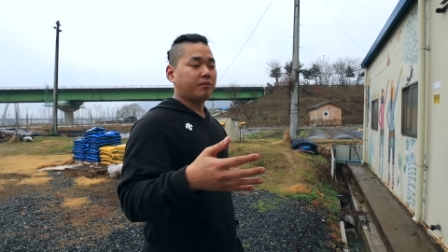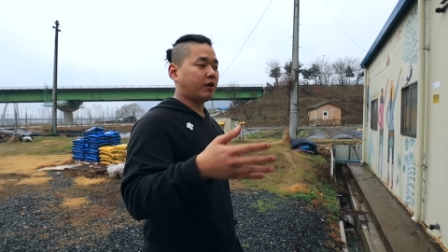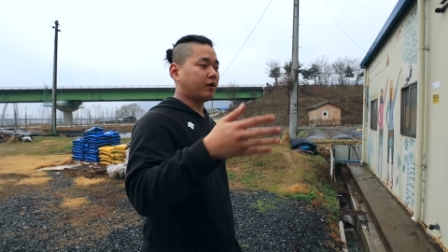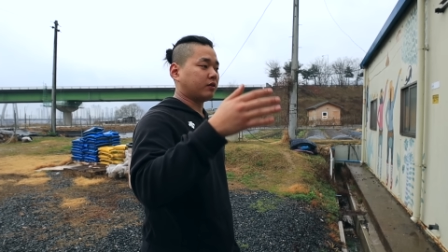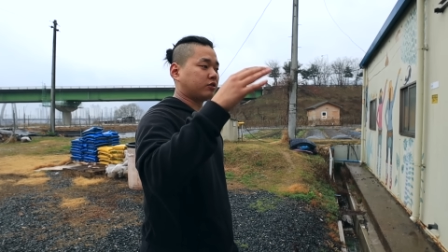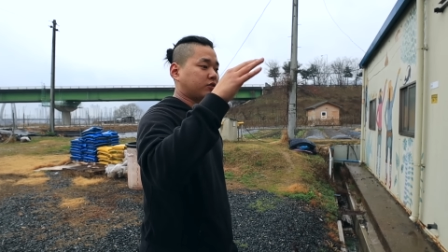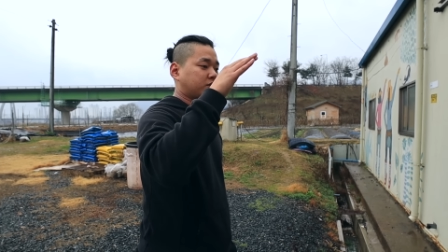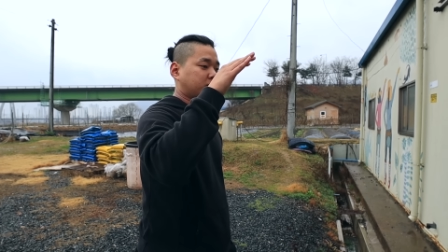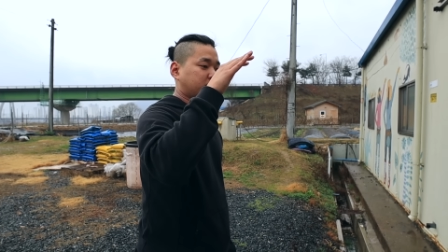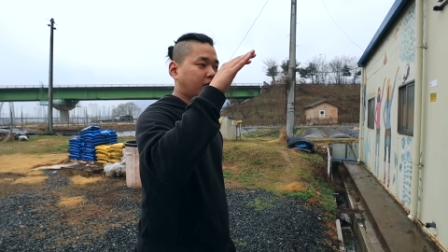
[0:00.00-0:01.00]
But Mm.
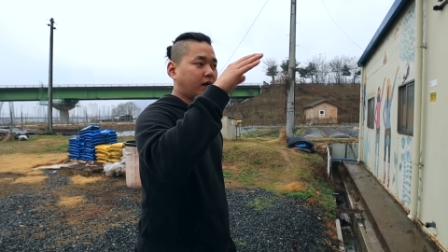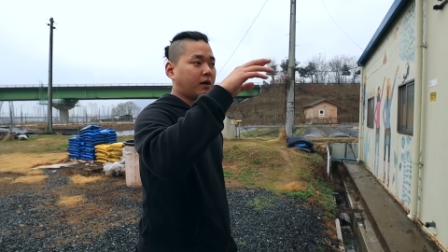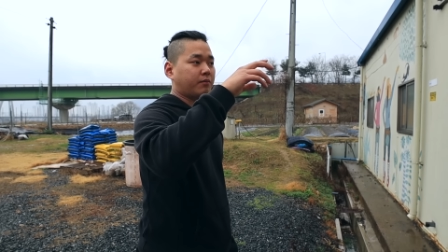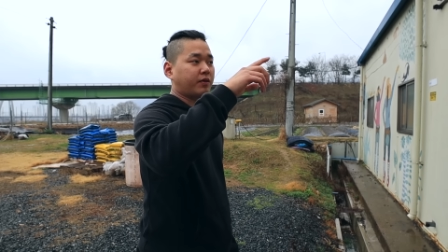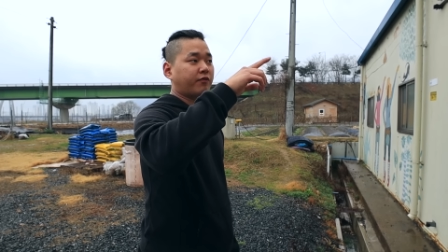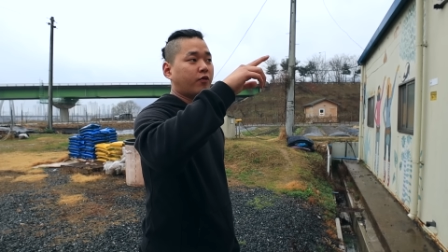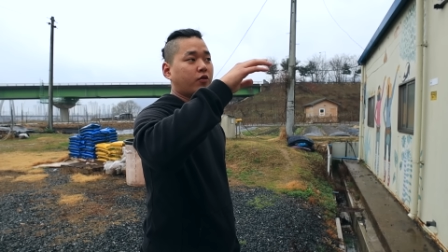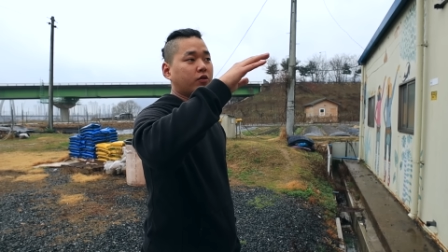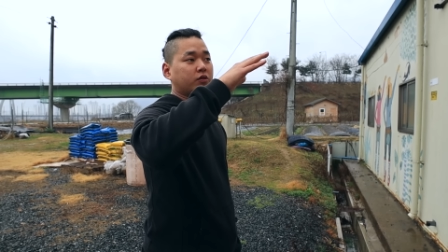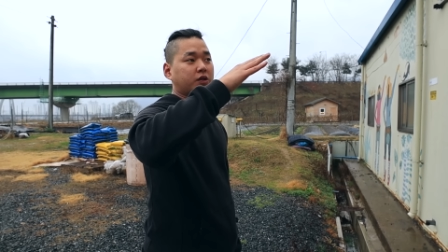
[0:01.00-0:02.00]
uh,
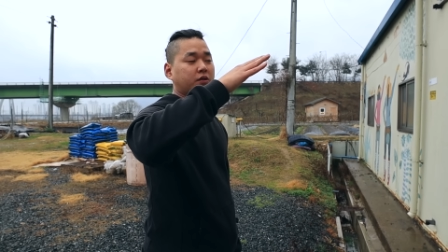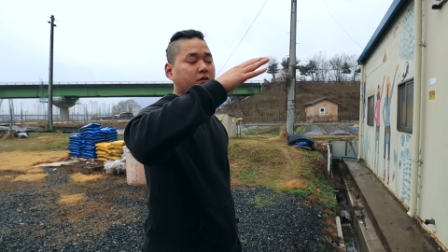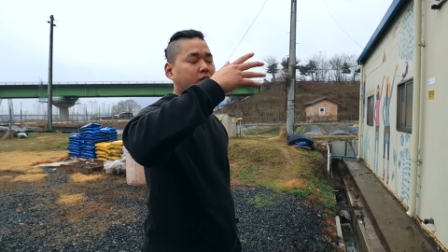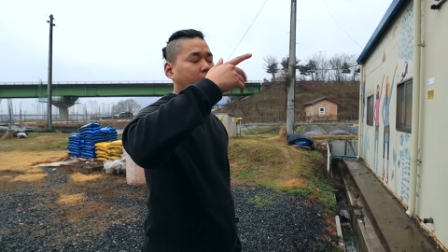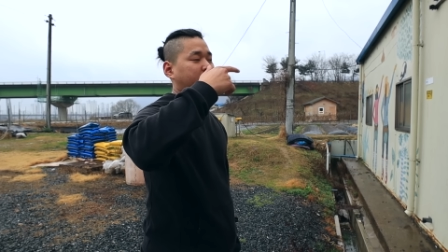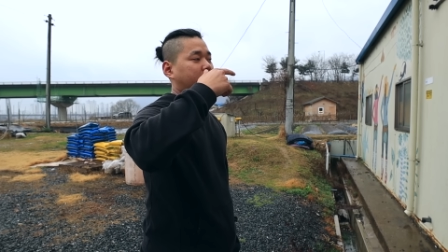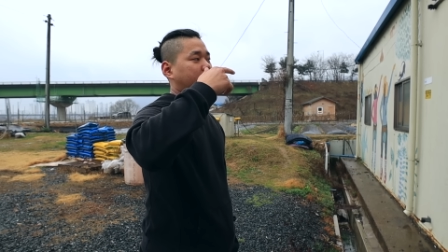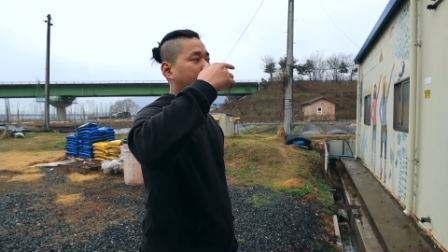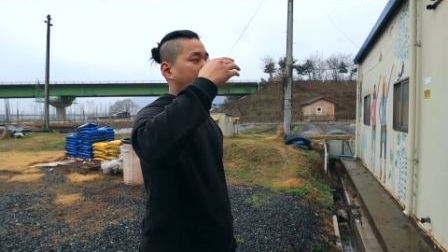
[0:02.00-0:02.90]
before, uh, uh, I mean,